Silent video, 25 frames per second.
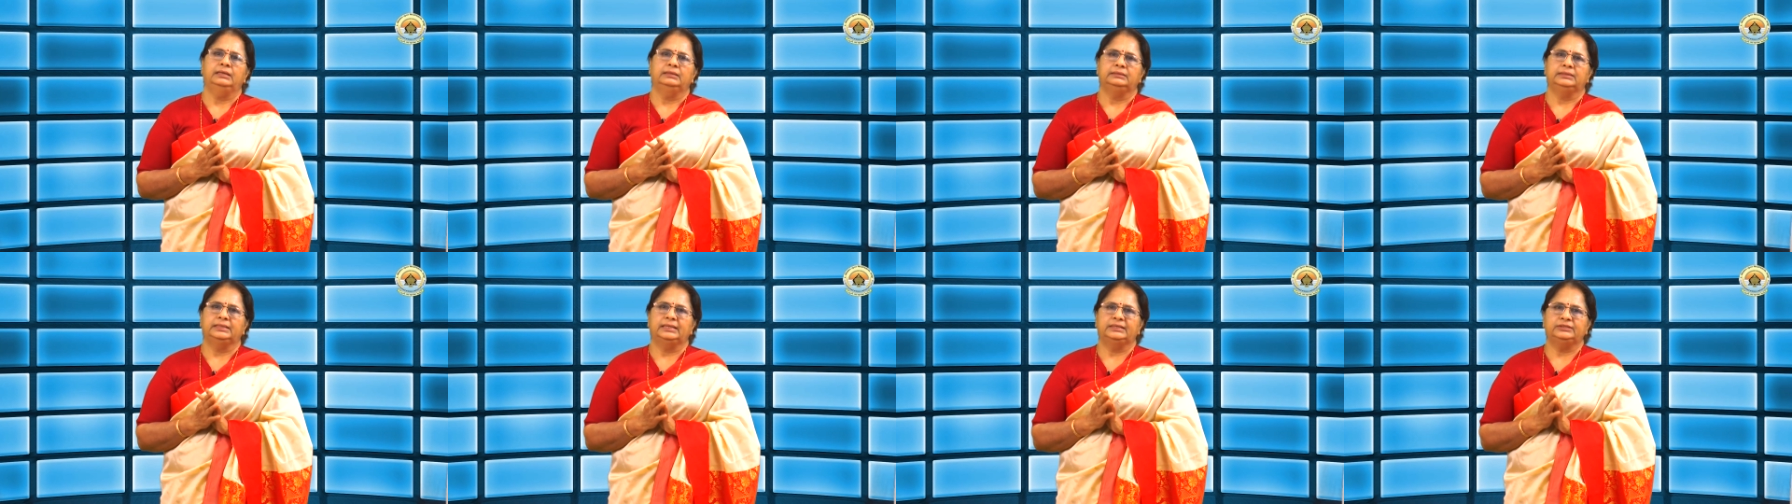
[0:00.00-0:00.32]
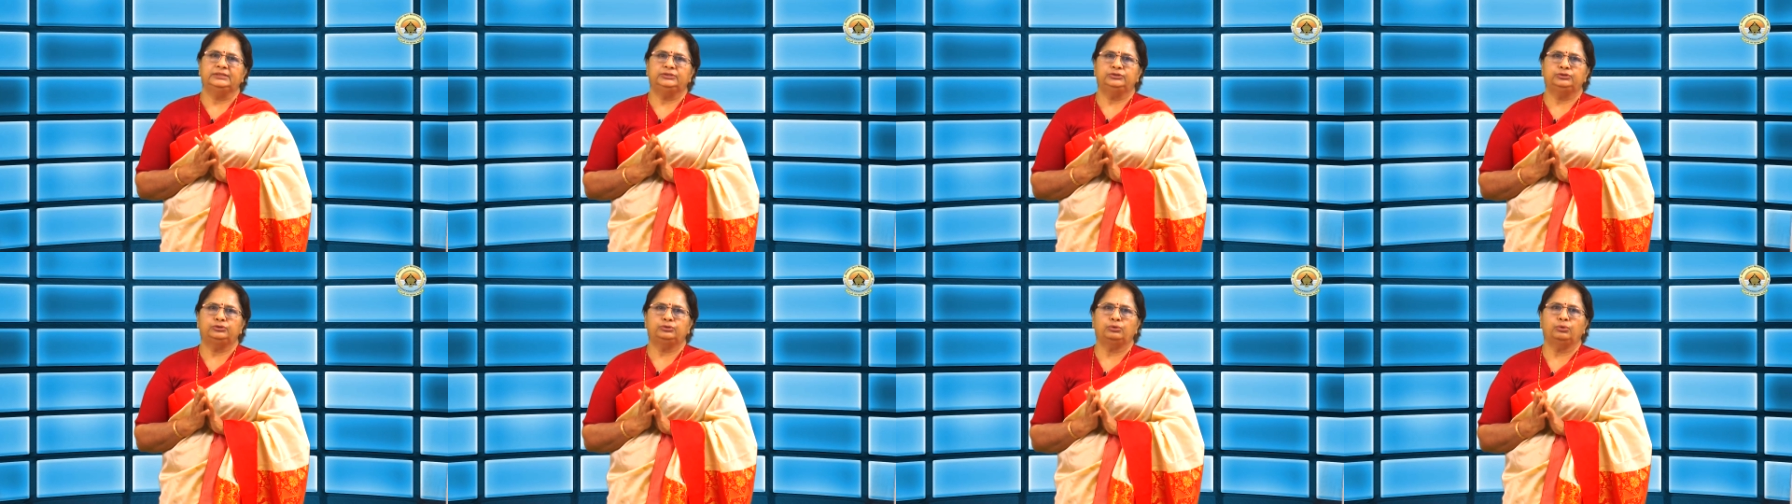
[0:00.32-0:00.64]

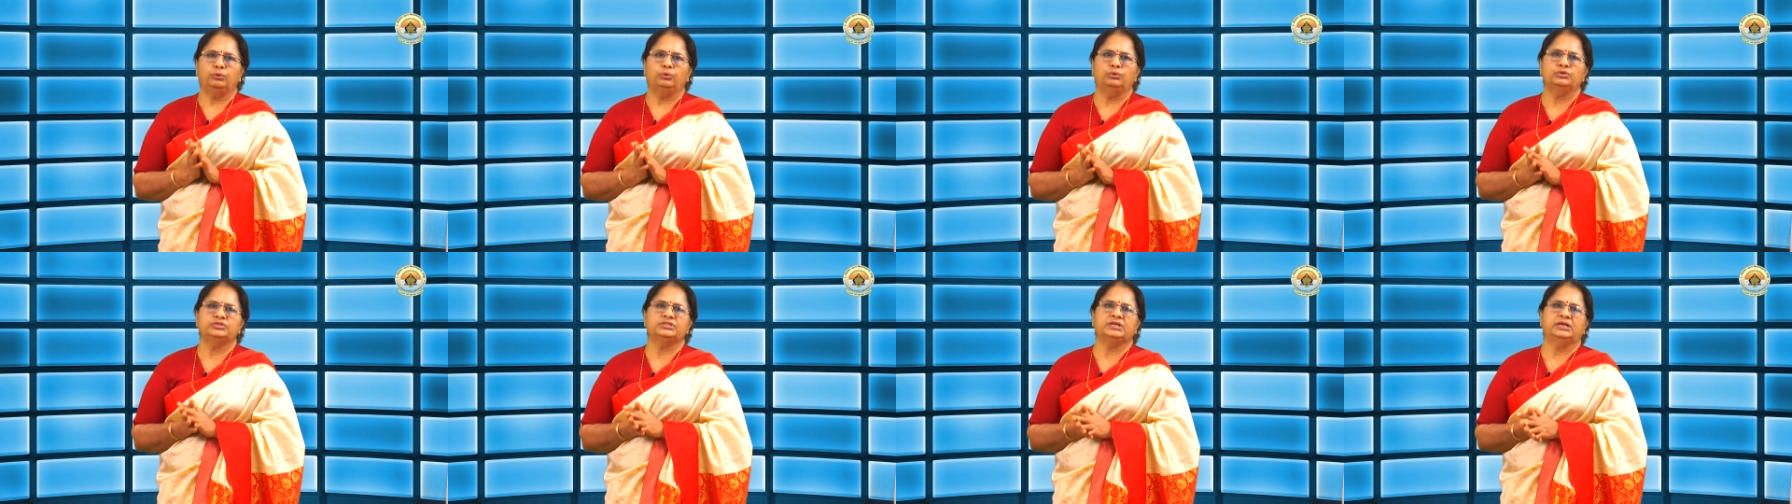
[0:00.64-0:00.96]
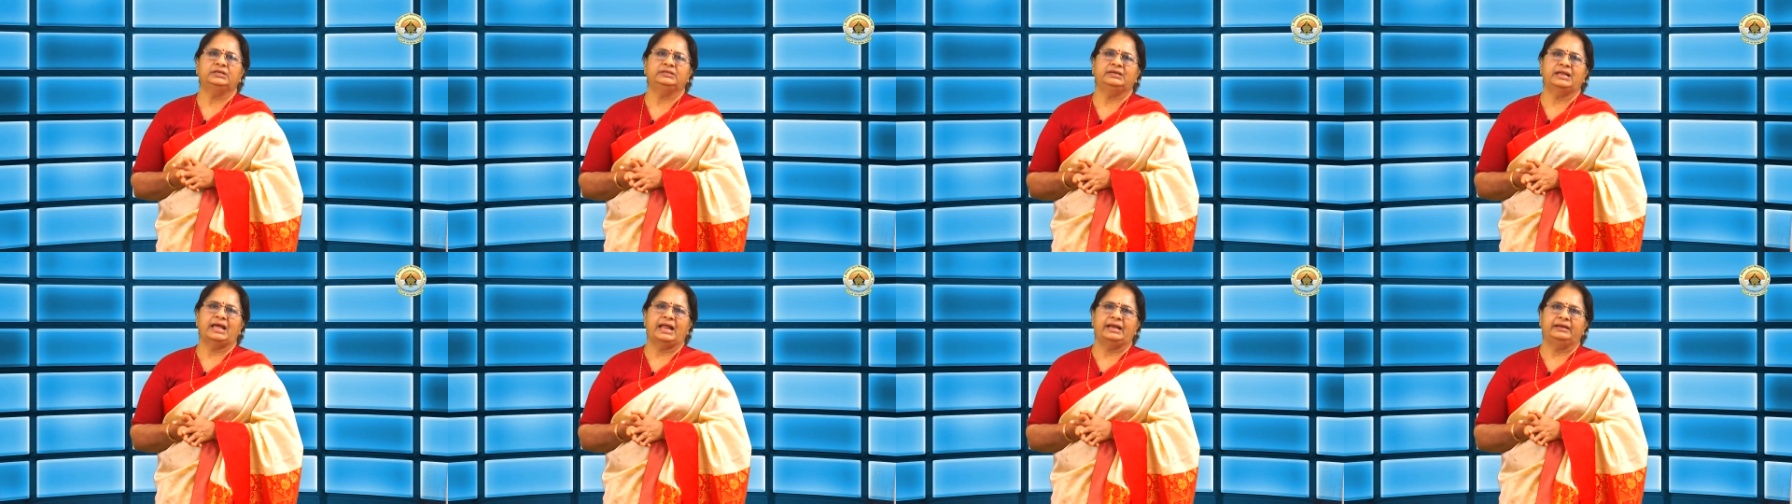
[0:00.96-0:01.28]
that throws a
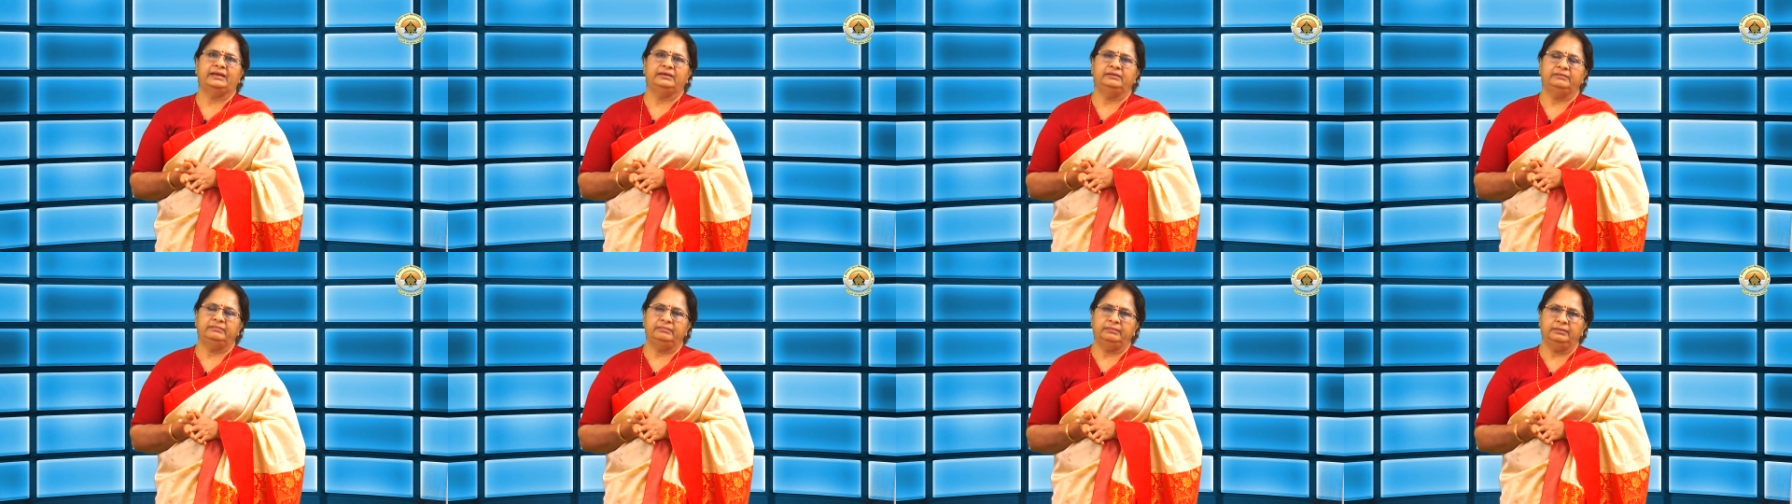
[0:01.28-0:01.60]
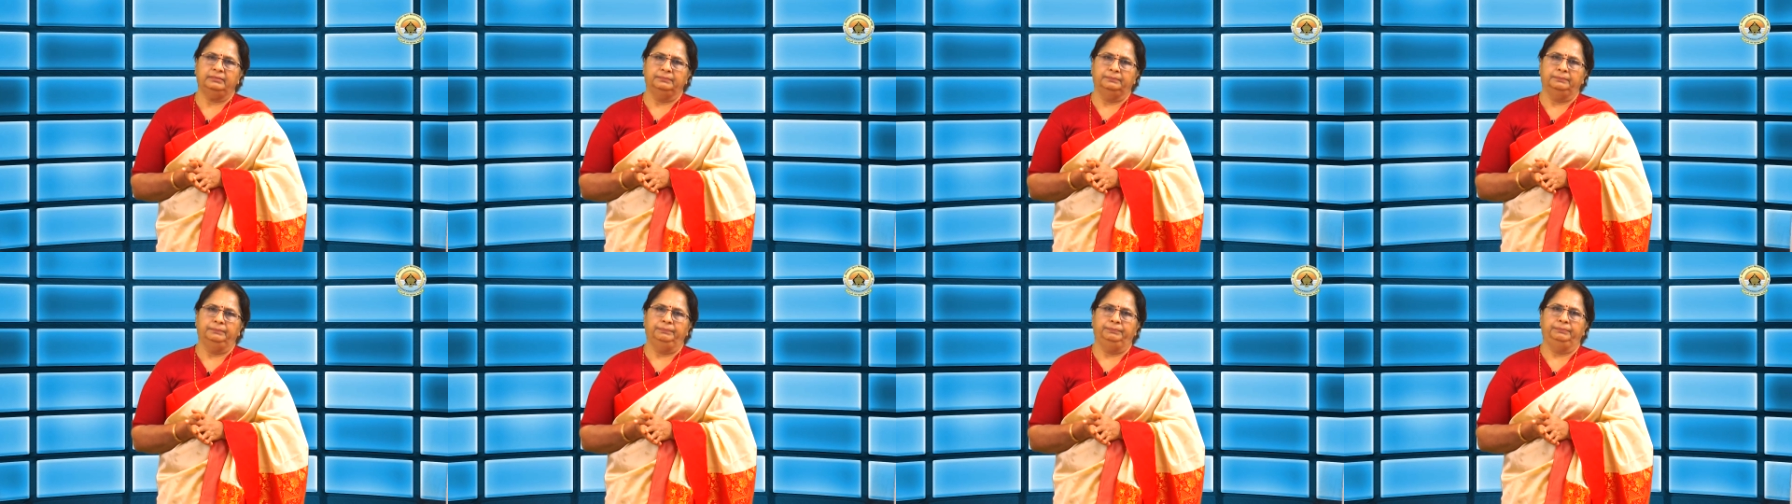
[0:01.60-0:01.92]

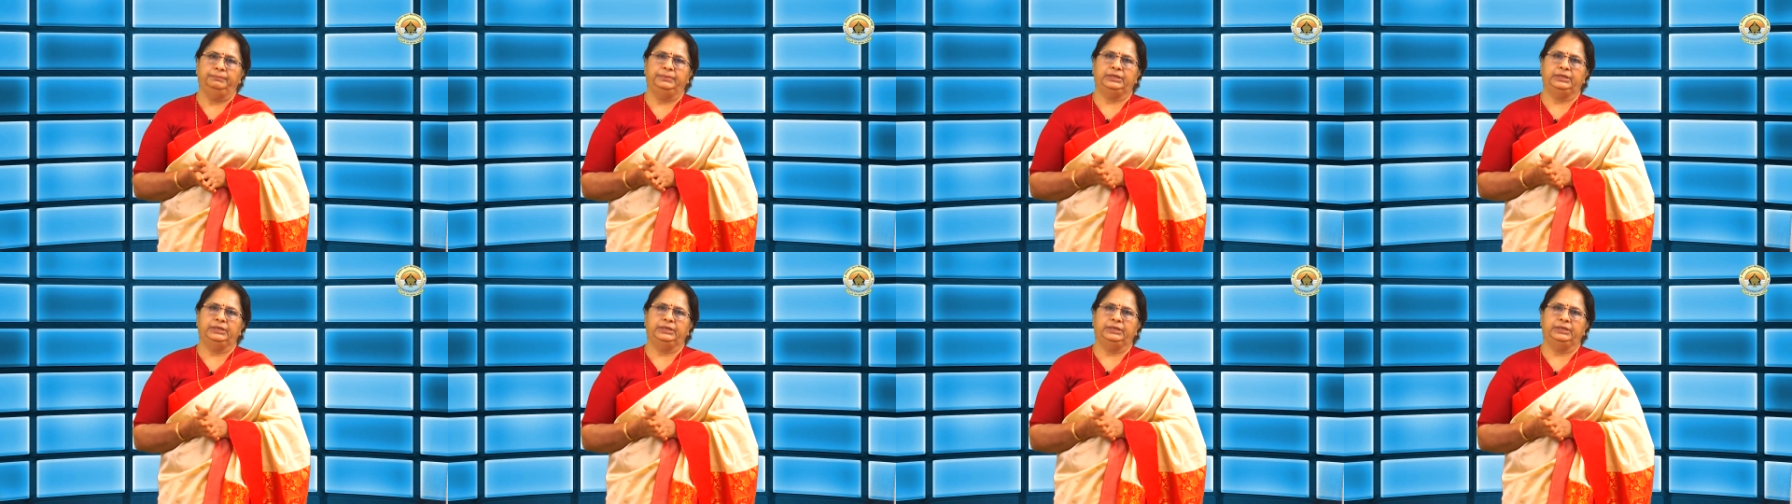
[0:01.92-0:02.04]
tantrum